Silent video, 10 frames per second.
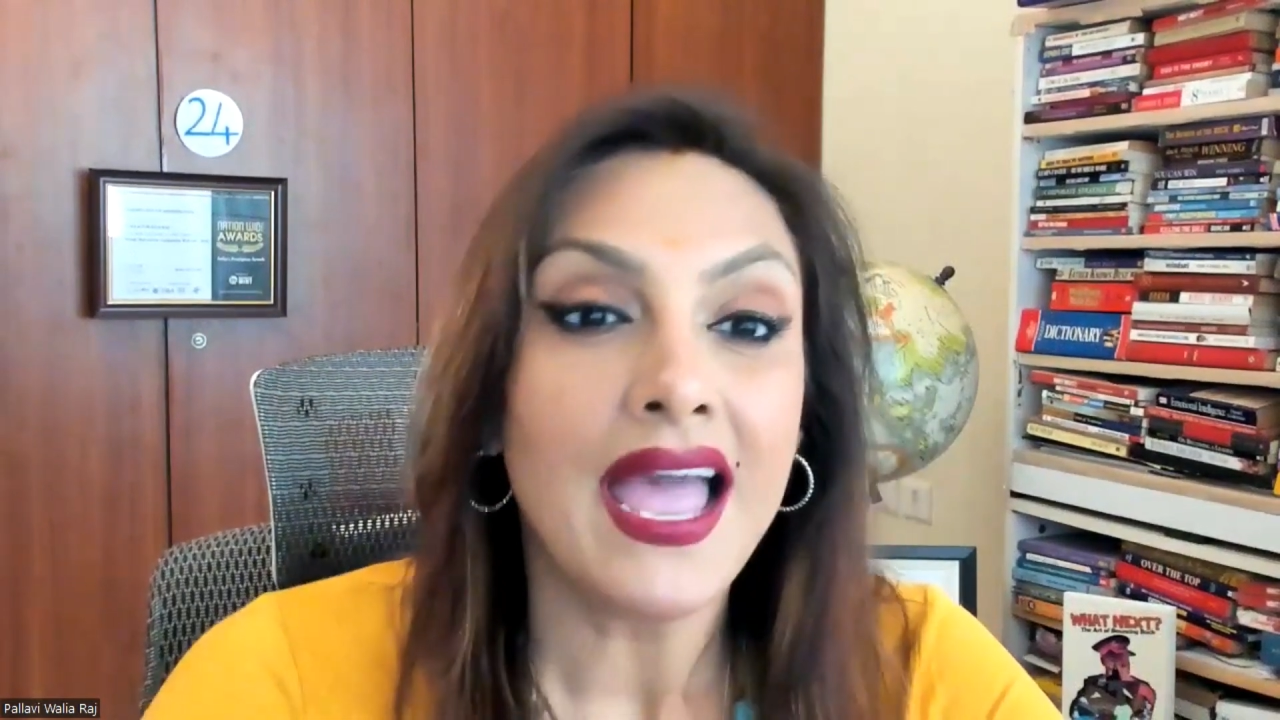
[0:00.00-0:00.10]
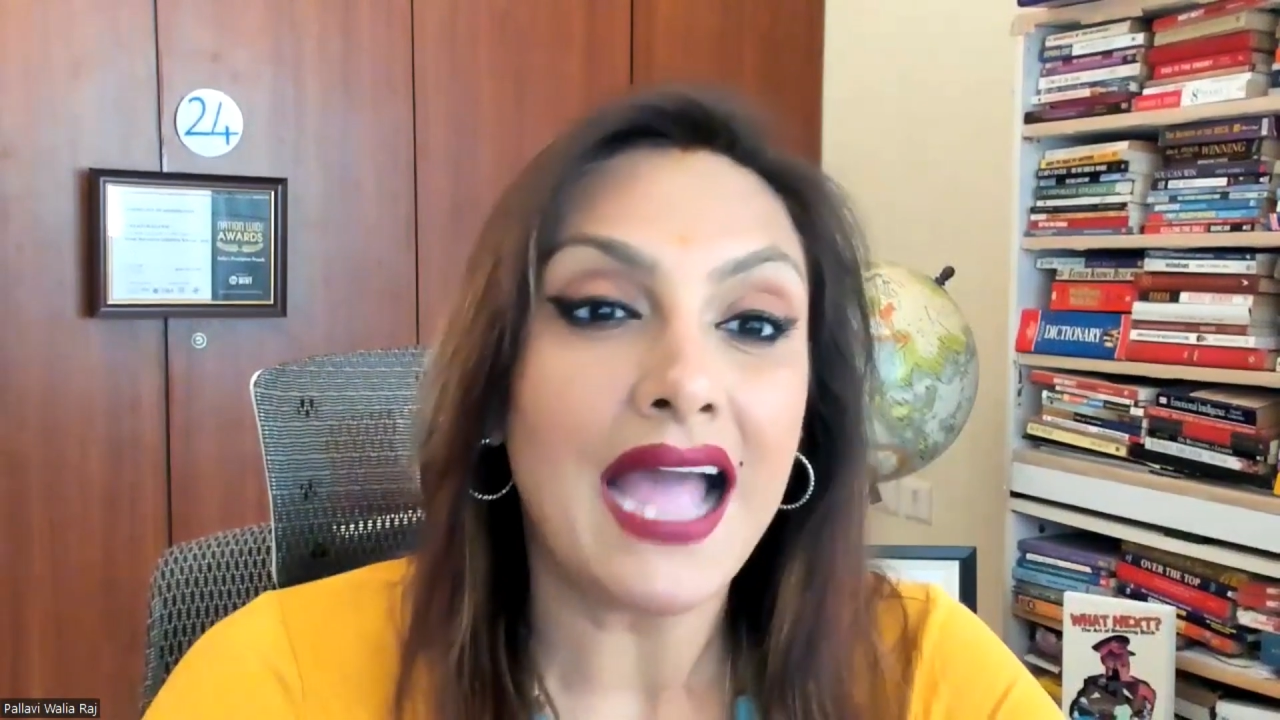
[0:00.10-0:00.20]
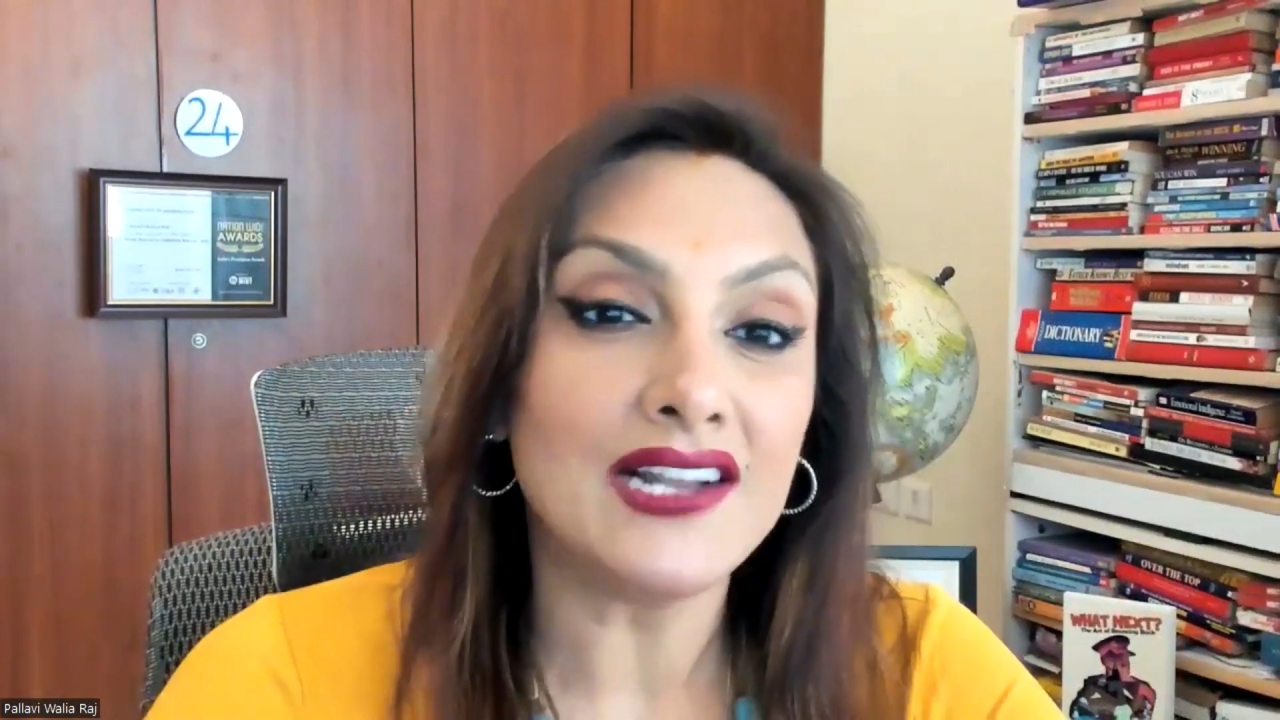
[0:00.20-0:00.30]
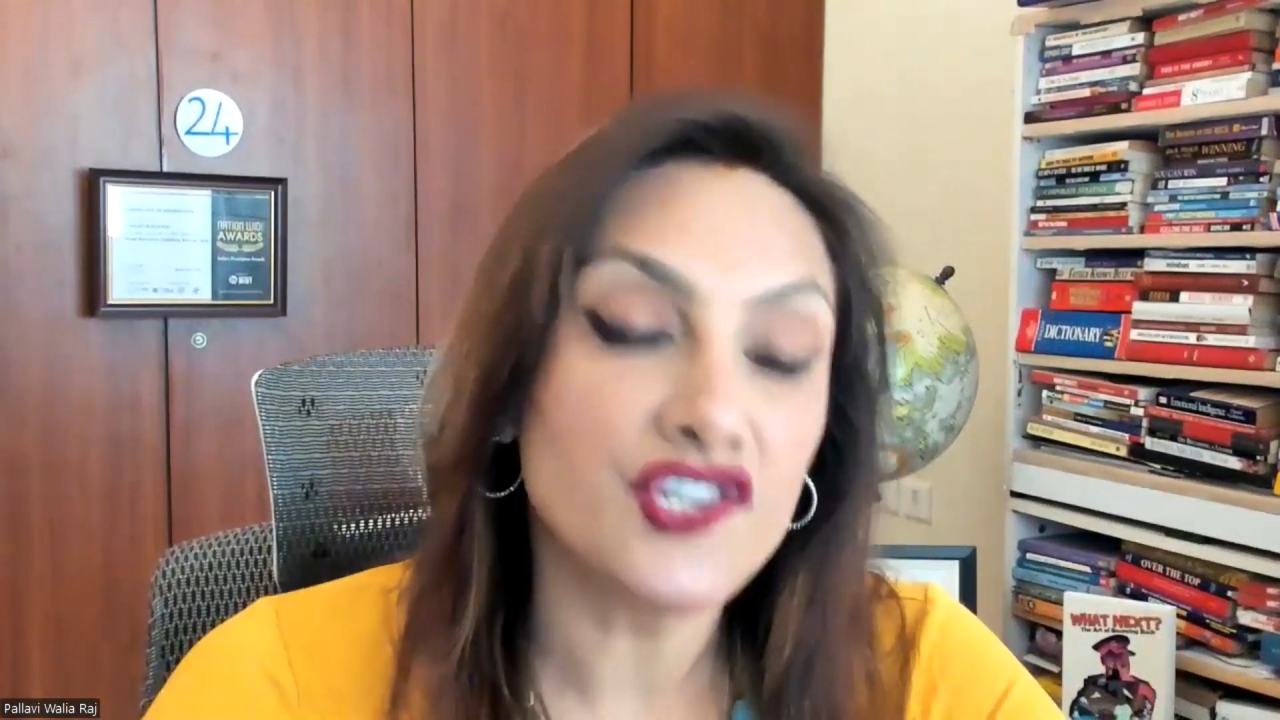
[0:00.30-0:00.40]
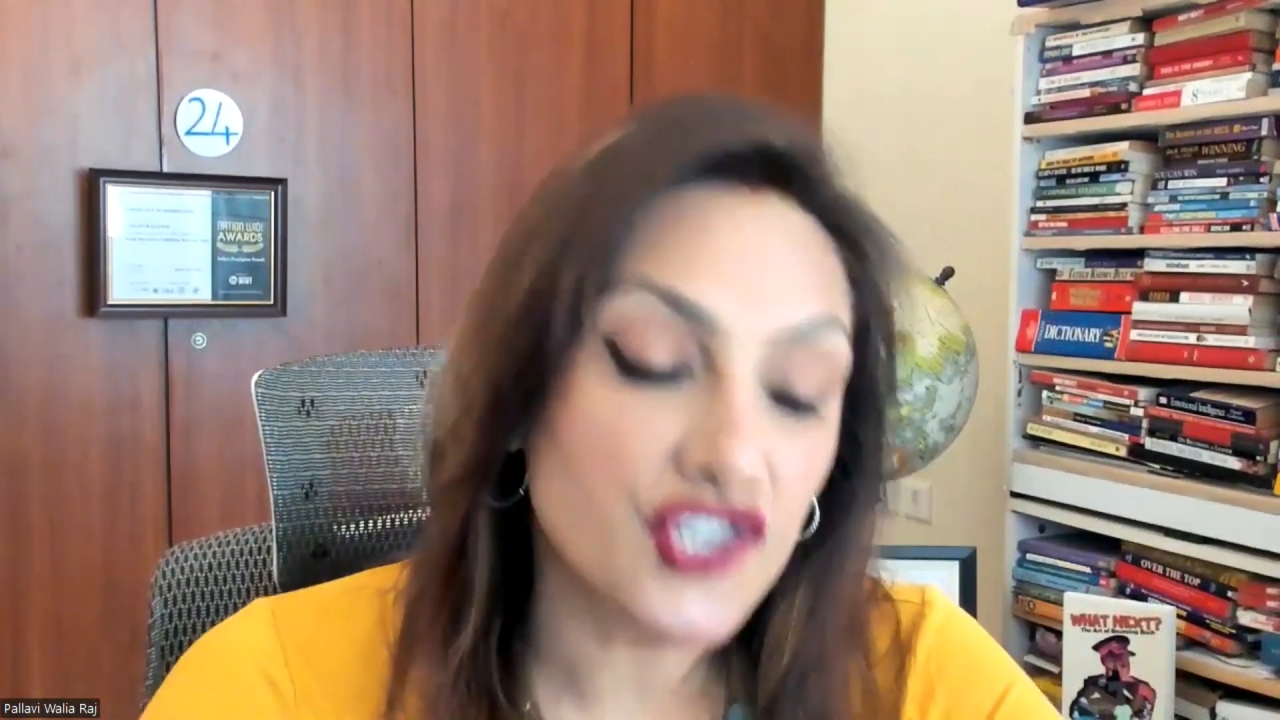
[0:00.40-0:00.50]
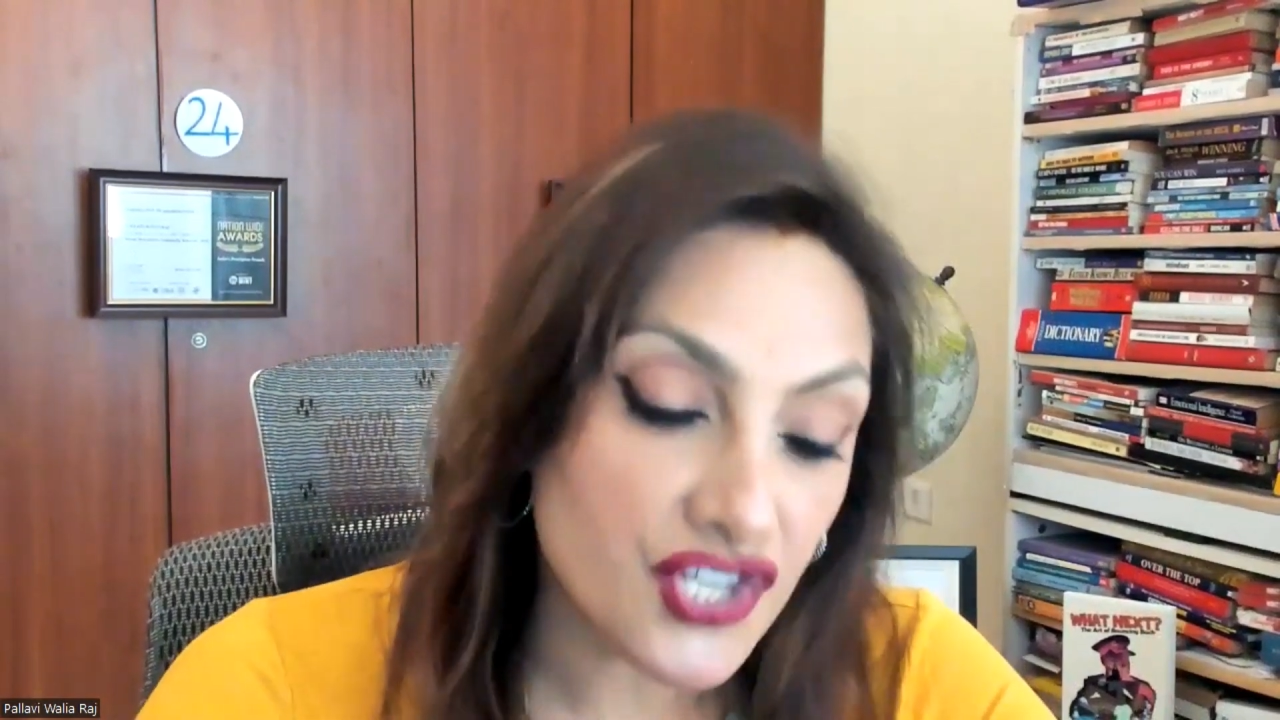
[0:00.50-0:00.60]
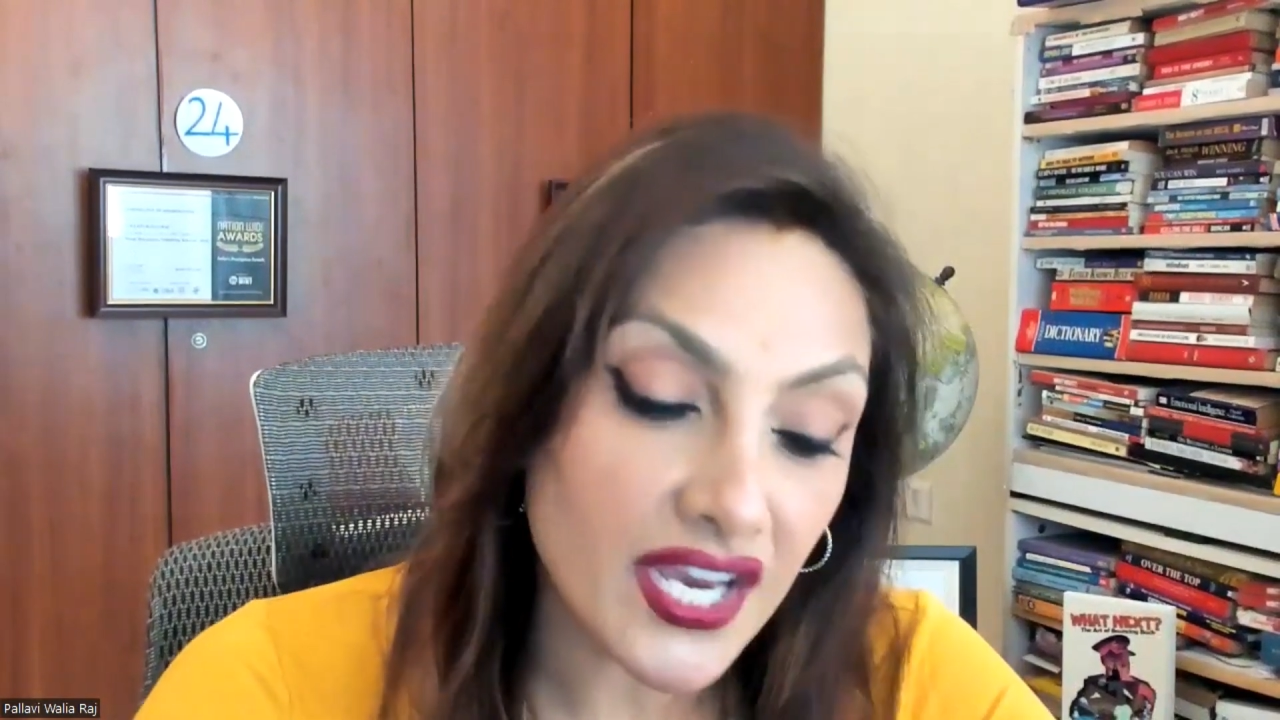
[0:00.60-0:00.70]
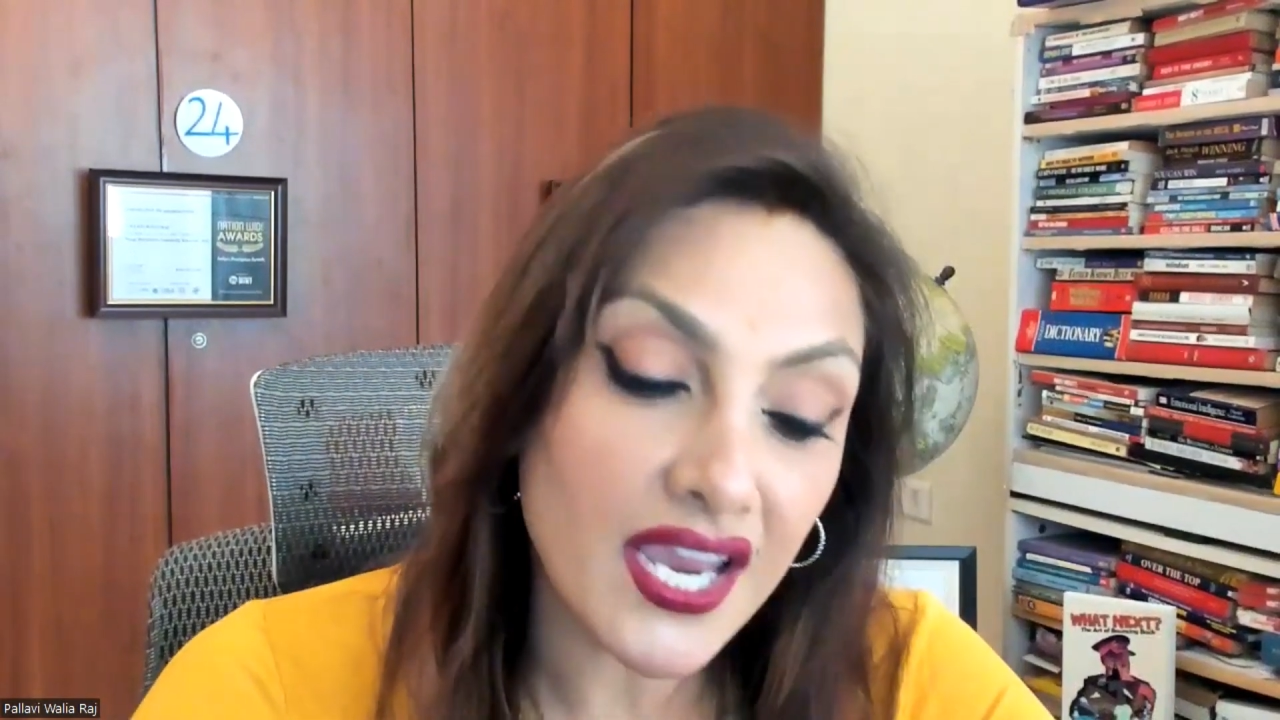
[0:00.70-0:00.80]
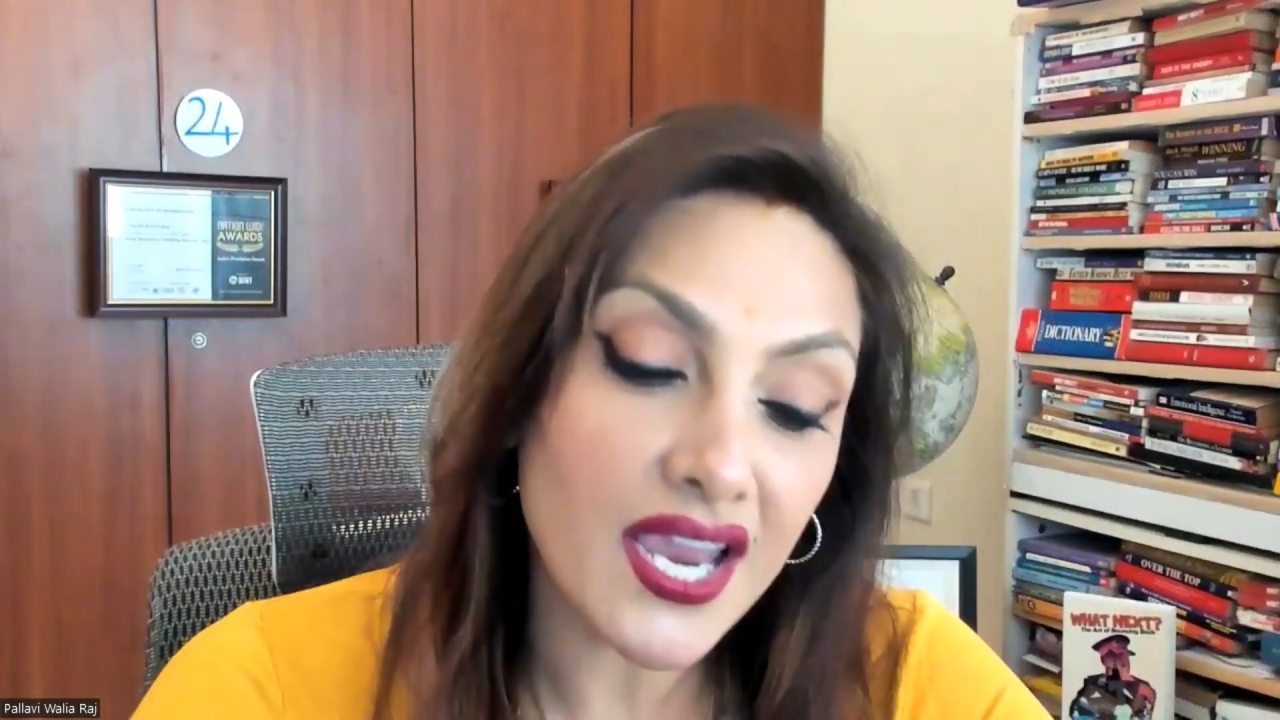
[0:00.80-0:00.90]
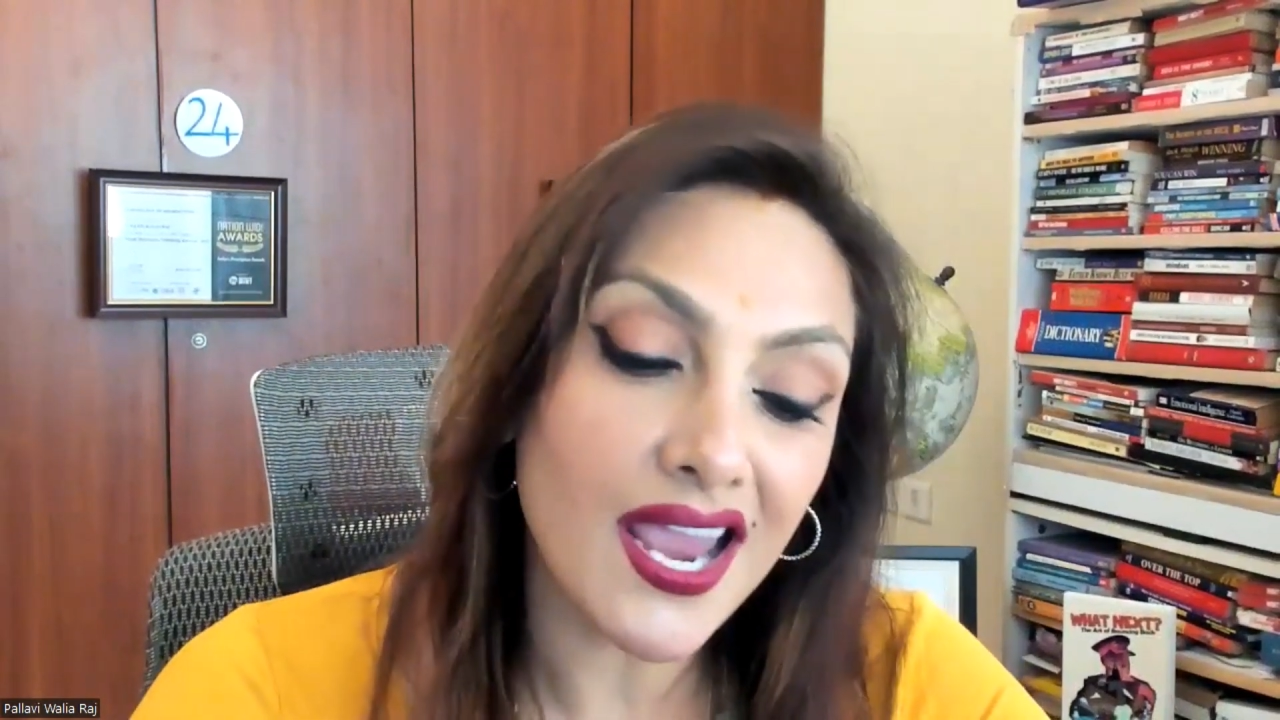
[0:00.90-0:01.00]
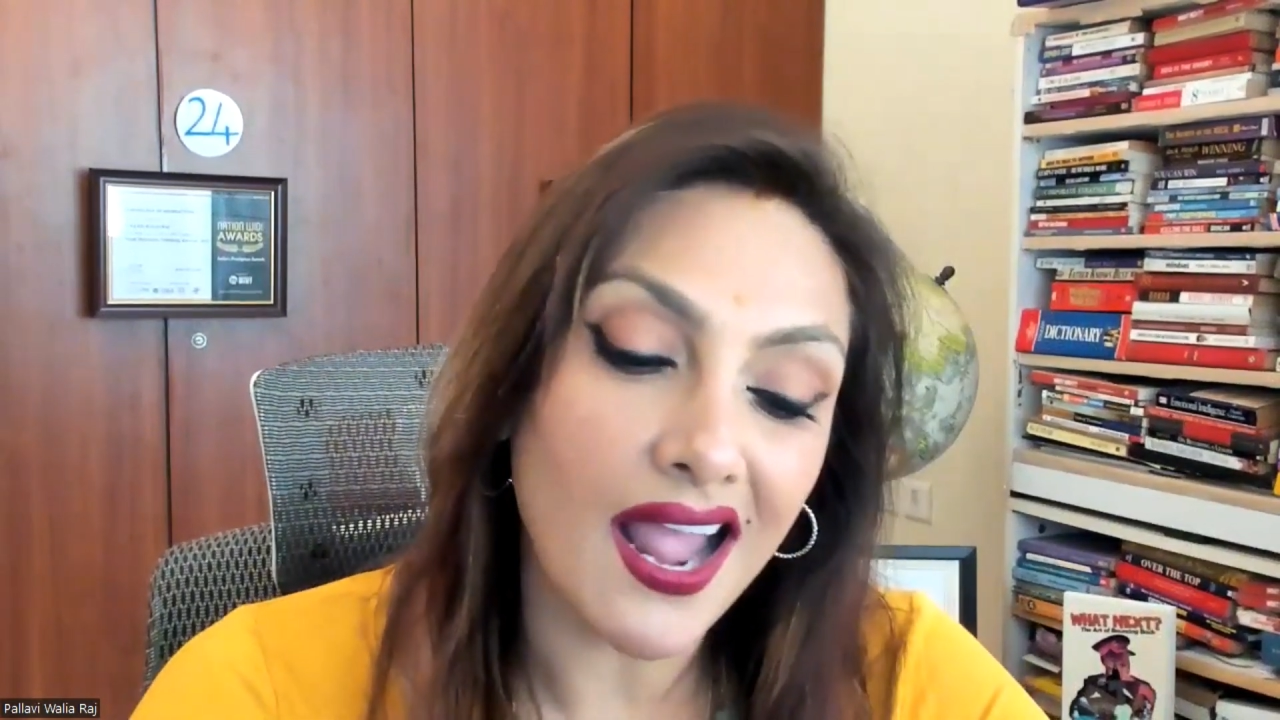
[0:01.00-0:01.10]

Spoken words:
and she